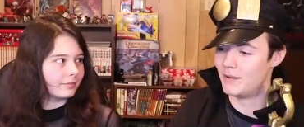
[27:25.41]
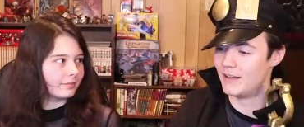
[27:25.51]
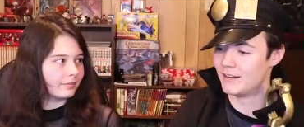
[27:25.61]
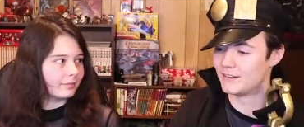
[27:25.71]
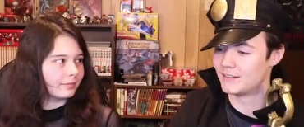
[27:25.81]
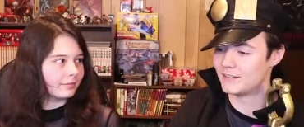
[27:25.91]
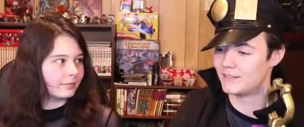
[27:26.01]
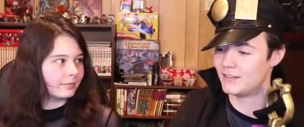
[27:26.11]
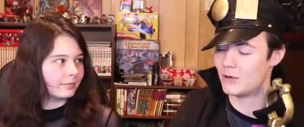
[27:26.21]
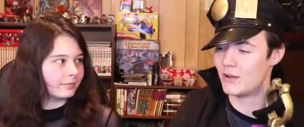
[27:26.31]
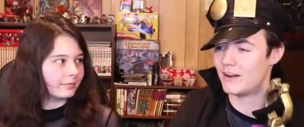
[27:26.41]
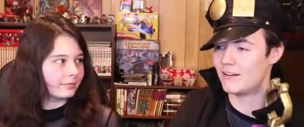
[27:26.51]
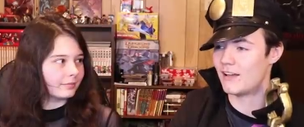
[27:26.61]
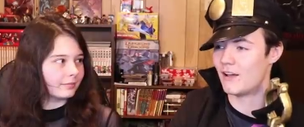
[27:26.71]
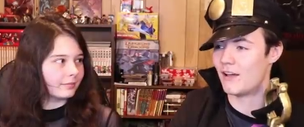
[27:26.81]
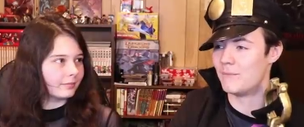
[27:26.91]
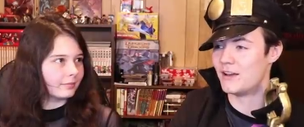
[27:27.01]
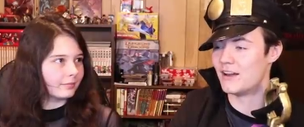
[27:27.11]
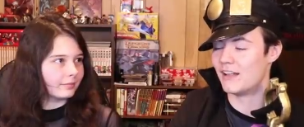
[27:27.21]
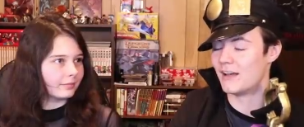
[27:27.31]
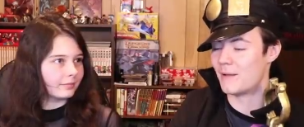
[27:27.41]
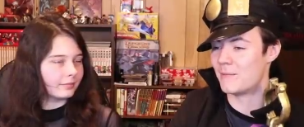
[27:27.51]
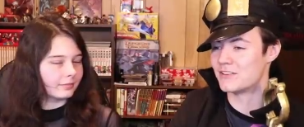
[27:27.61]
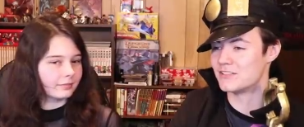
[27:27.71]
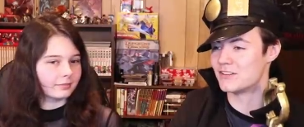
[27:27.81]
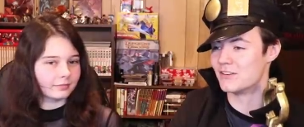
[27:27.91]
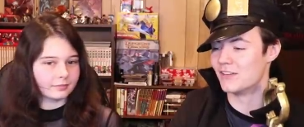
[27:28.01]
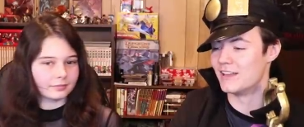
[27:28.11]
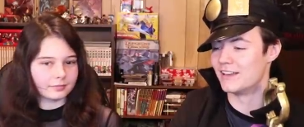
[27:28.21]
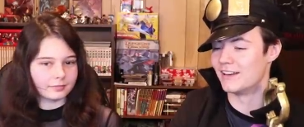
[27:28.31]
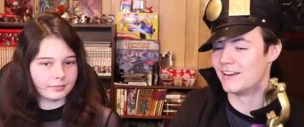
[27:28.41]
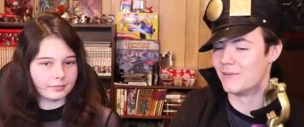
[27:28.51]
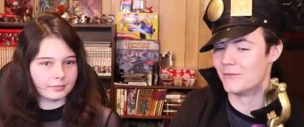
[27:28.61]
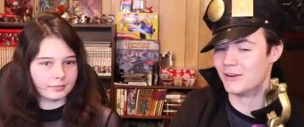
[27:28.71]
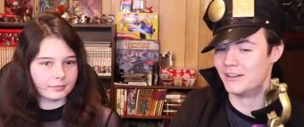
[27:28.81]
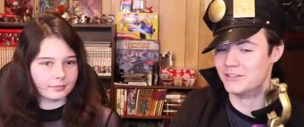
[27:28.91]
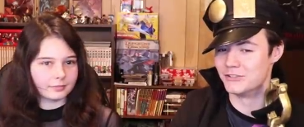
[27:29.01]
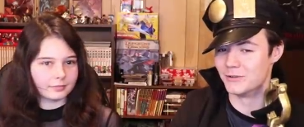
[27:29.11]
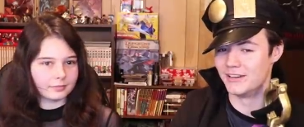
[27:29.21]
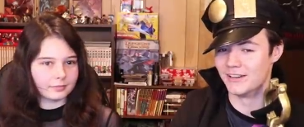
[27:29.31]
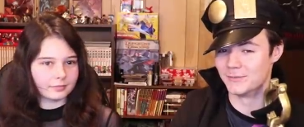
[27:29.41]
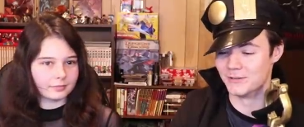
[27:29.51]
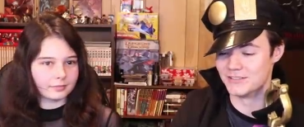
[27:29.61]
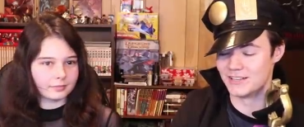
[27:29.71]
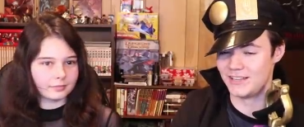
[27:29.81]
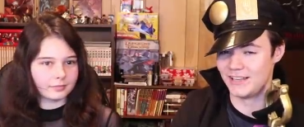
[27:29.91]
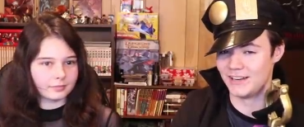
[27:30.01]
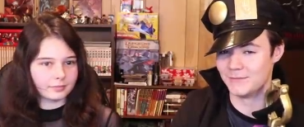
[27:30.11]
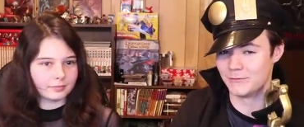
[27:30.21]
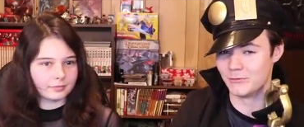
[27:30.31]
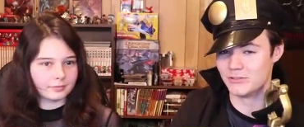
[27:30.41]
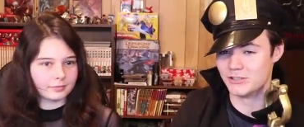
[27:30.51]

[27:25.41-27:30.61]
Speaker 1: but you know what? I, I might. I, I'm actually starting to like it, and I want to enjoy it as much as I can before the